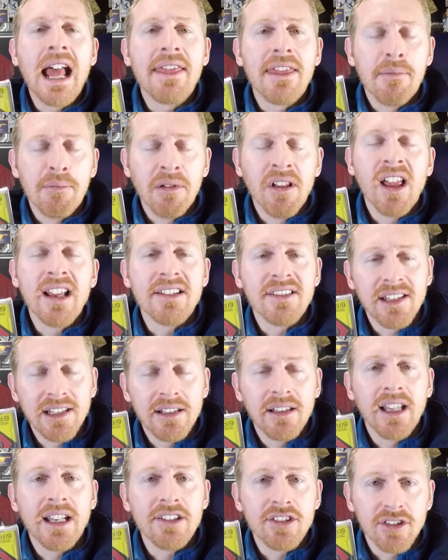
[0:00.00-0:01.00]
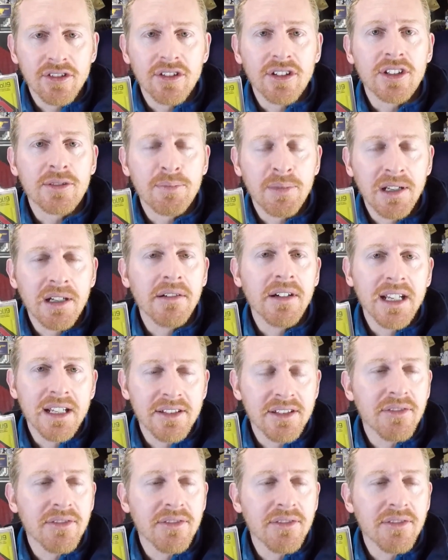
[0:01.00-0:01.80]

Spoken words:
the Blazing Laser experience.